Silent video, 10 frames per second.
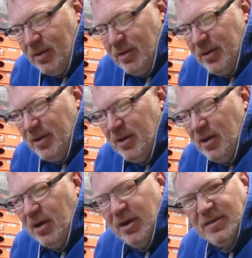
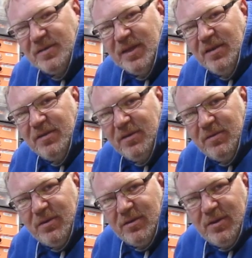high scented
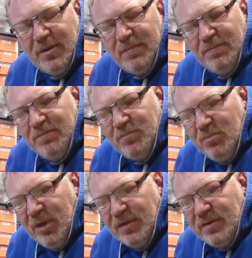
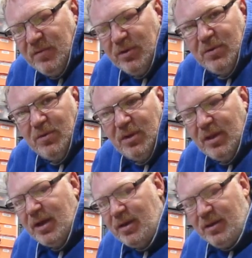mix, if you want to call it
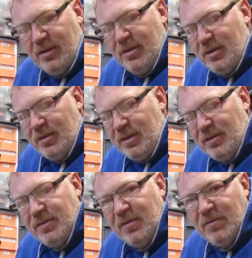that,
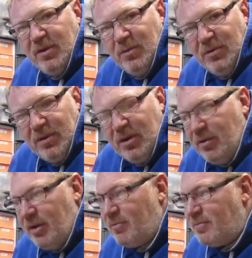that's definitely the one to
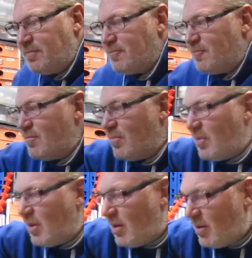go down.
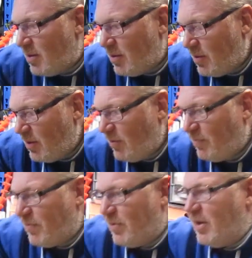And then
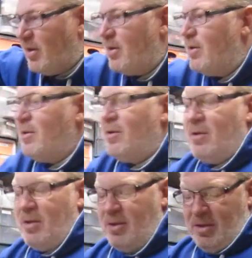obviously
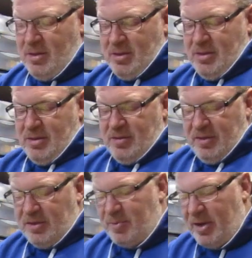there's
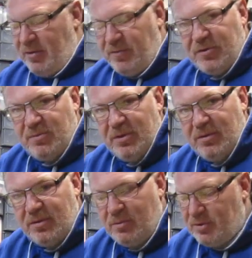the expander fish meal,
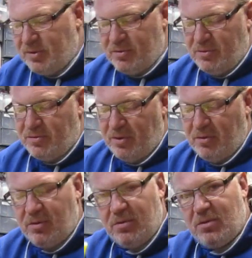which is also
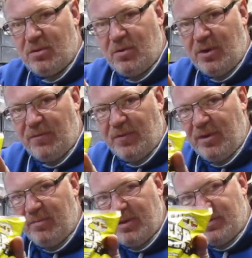quite a
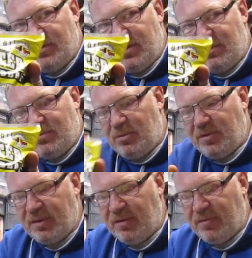fine mix, as you can probably
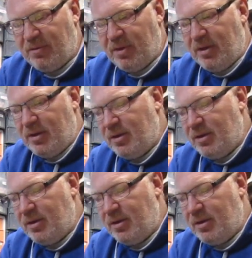see through there.